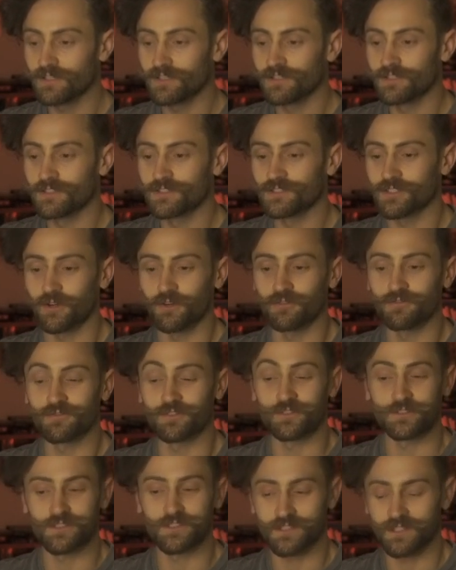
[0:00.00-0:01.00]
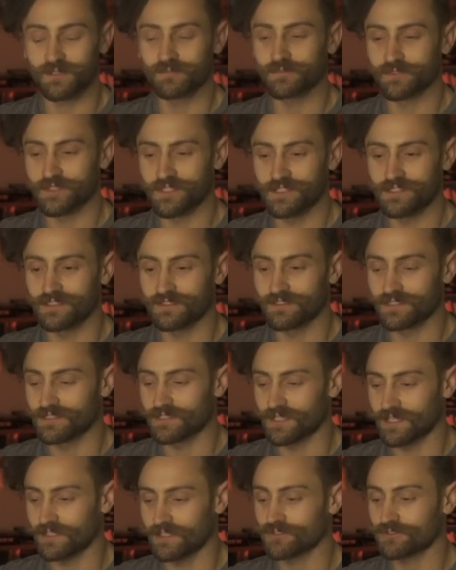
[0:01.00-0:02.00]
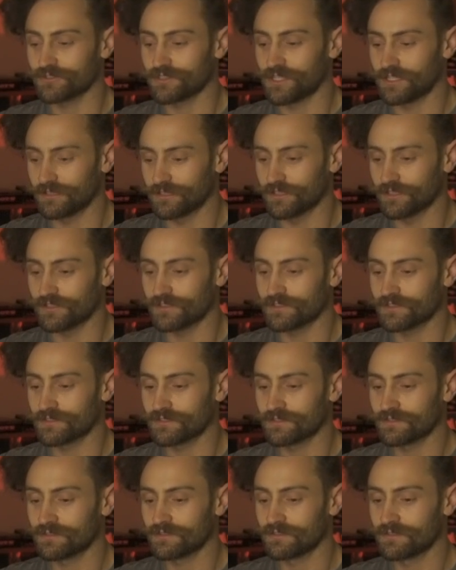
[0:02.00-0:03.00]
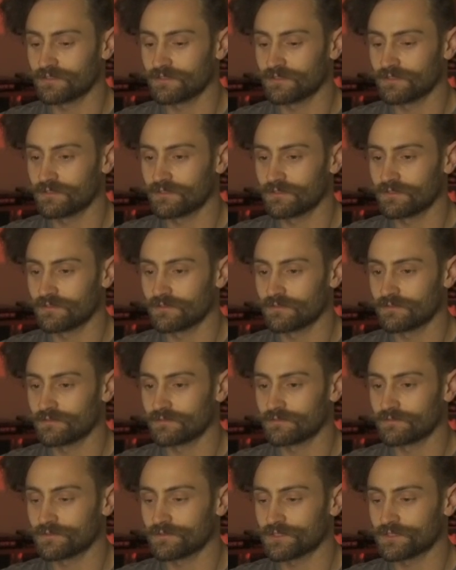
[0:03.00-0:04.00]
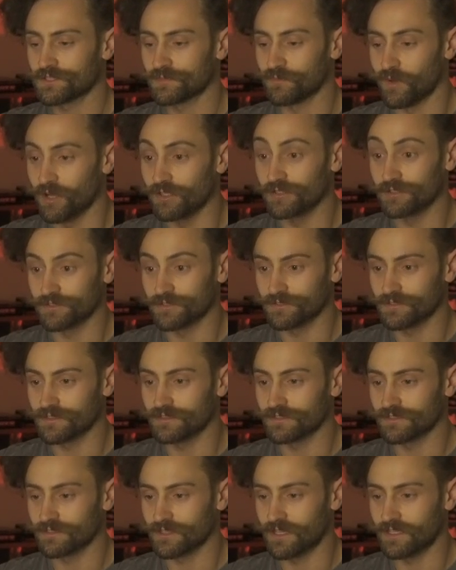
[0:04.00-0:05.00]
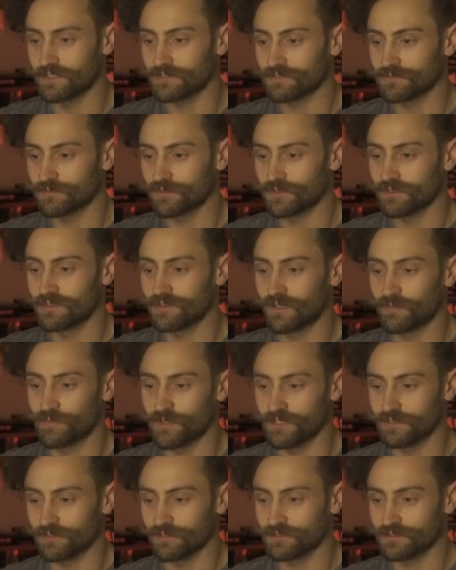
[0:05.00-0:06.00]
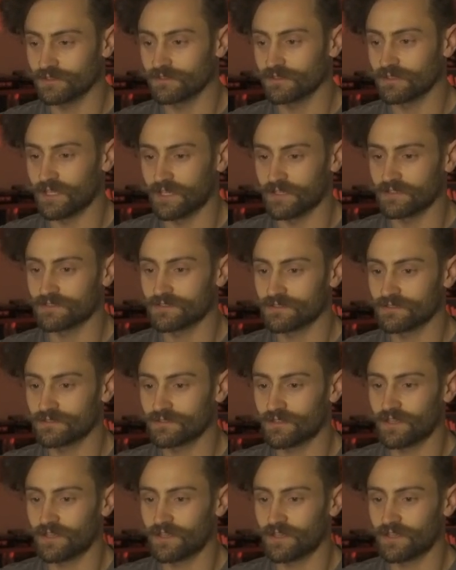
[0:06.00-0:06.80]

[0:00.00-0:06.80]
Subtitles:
So for some reason, this actually looks smaller than the last one. I mean, it looks less.